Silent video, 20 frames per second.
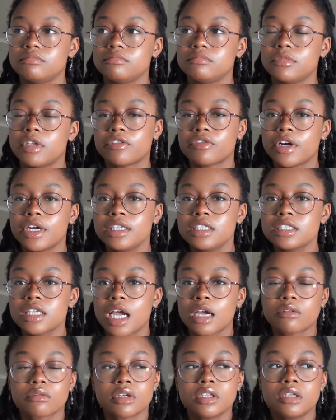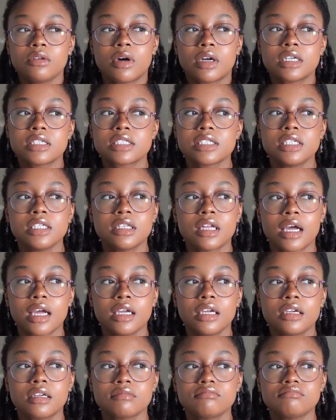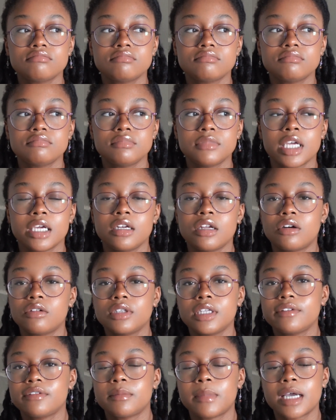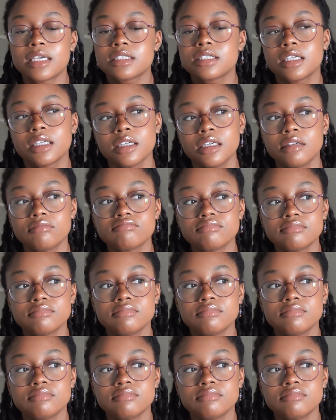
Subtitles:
The friends I really want to see, like, they don't live in my city.